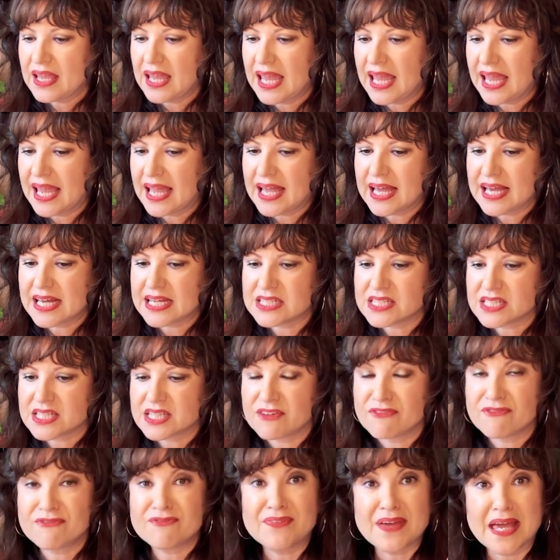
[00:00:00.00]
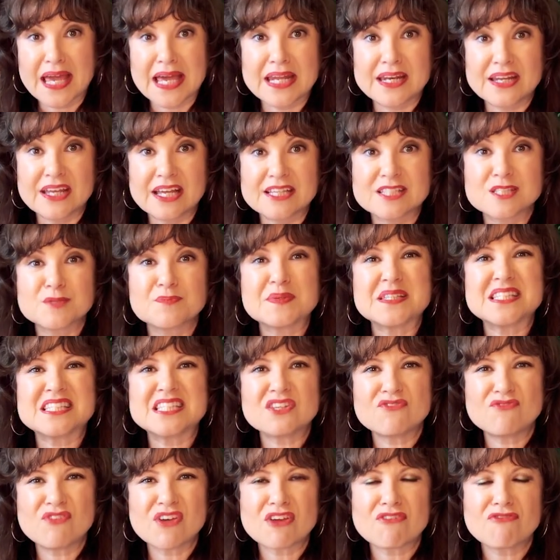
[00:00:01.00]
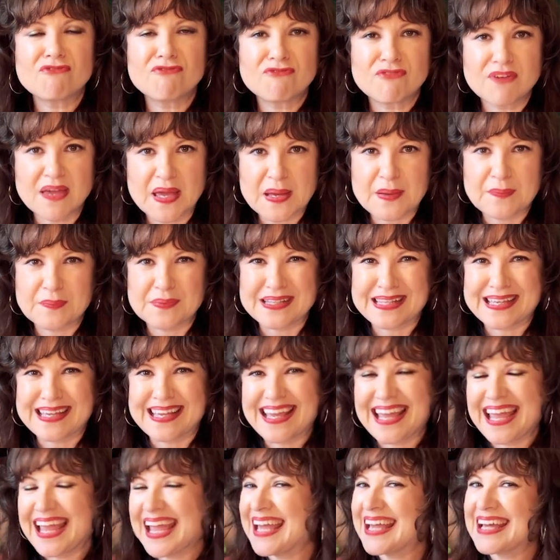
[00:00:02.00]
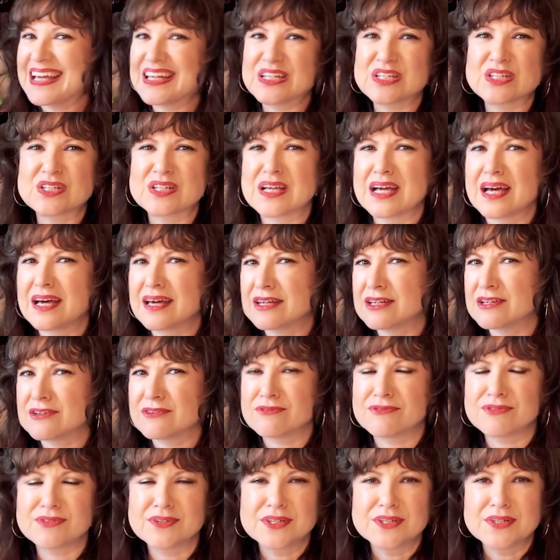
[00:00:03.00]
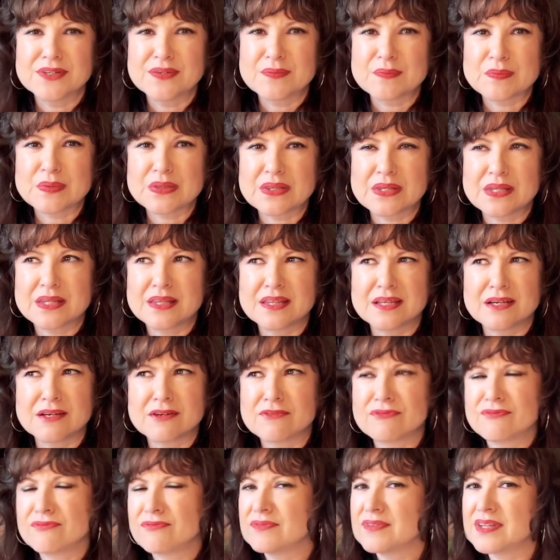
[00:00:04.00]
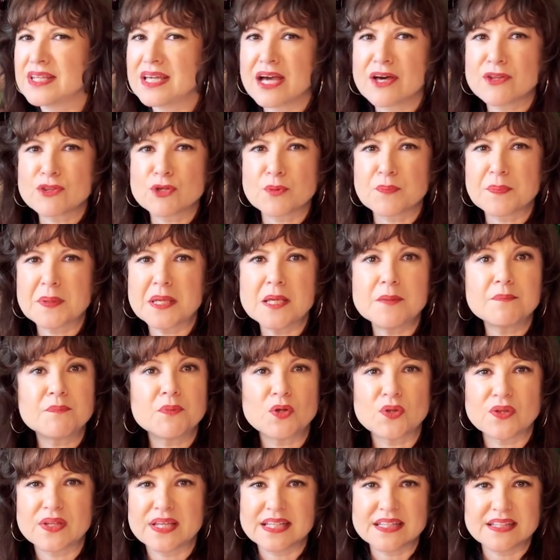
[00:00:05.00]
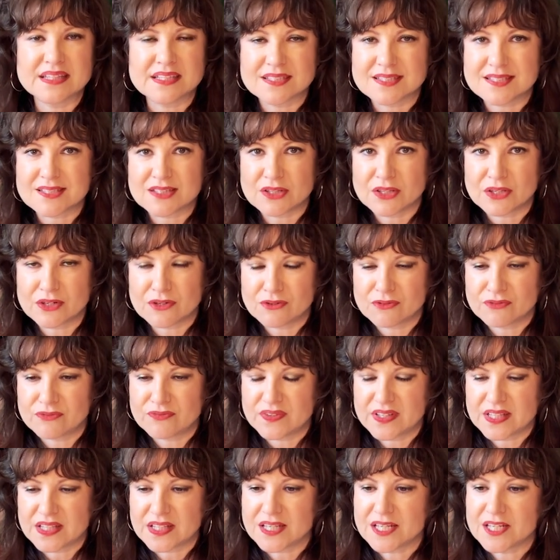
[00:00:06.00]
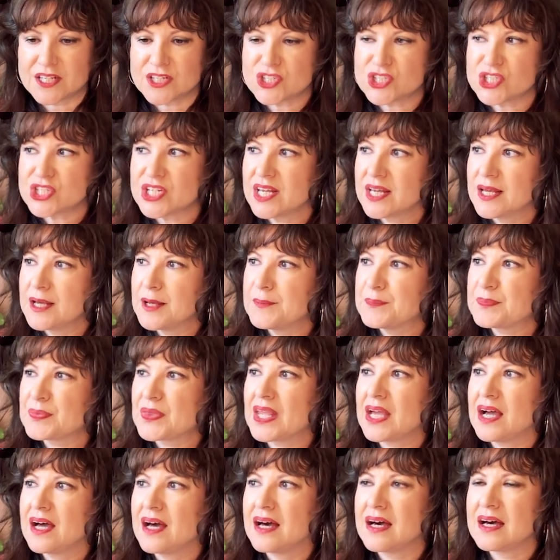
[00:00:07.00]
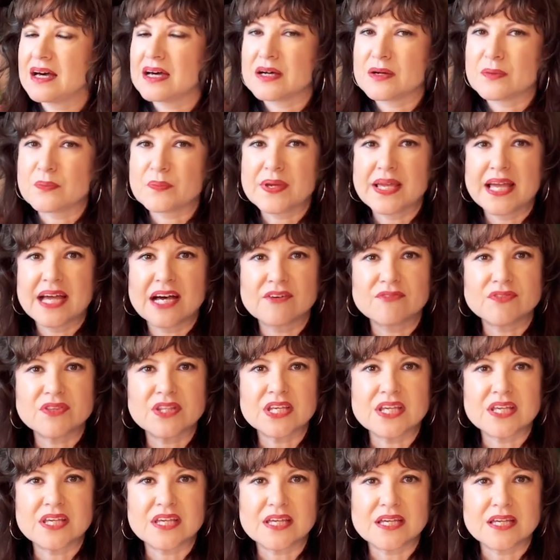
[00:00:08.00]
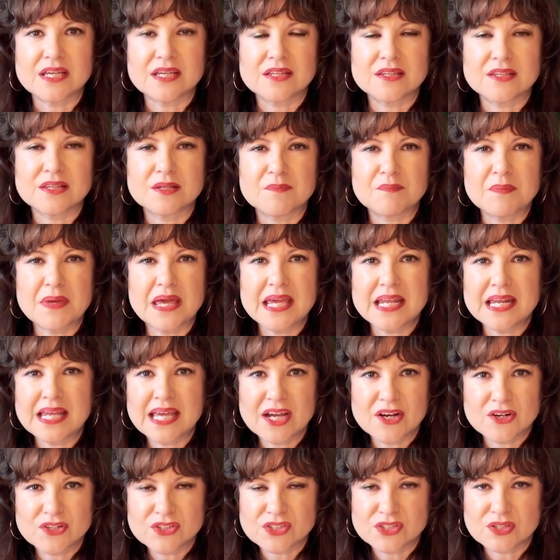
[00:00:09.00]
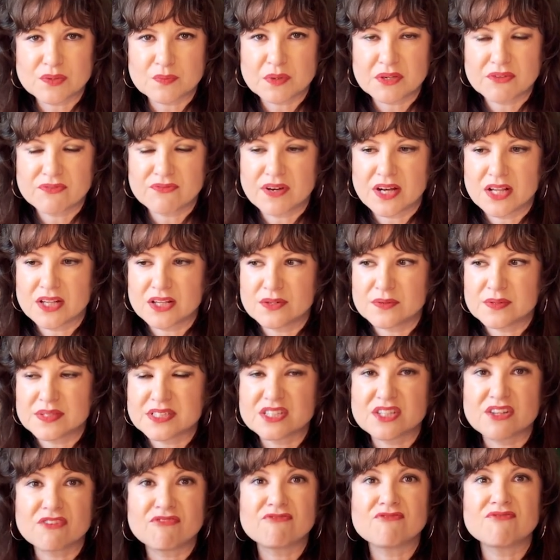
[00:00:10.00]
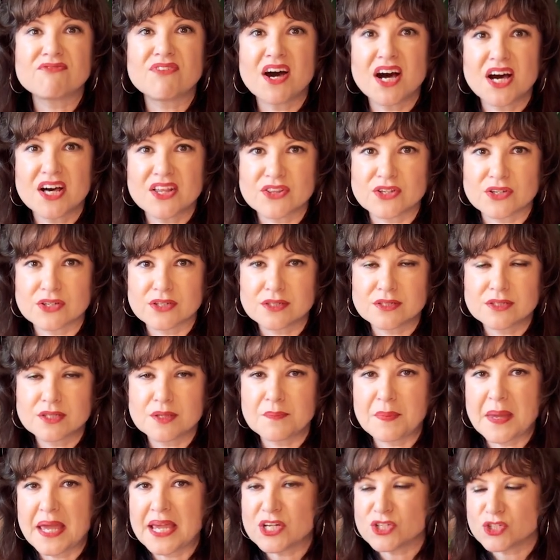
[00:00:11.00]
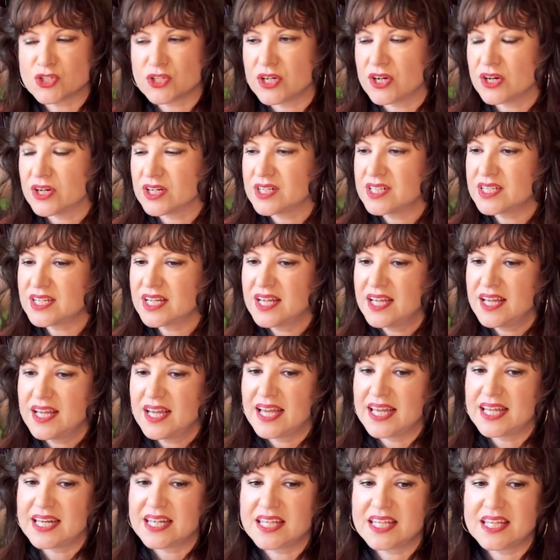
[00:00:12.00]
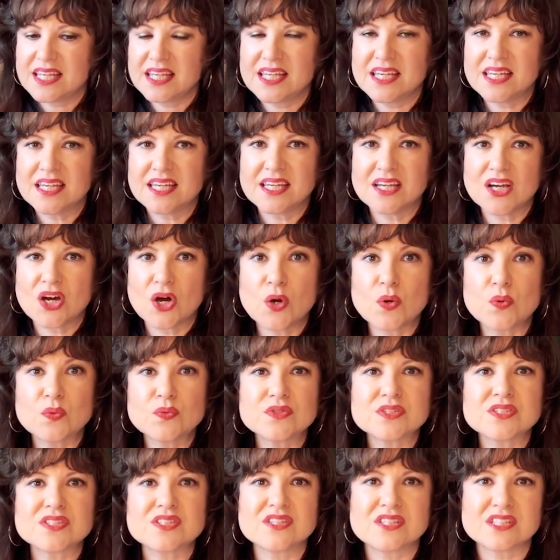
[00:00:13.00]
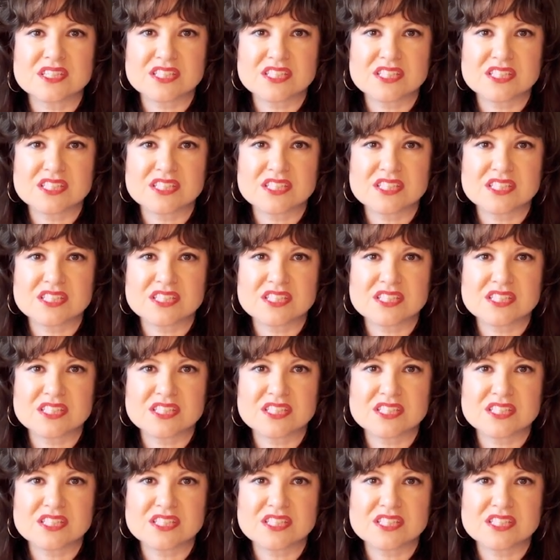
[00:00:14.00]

and a specific family and kind of the other people in this little village. We have the main character that we follow is the father, the patriarch, and he owns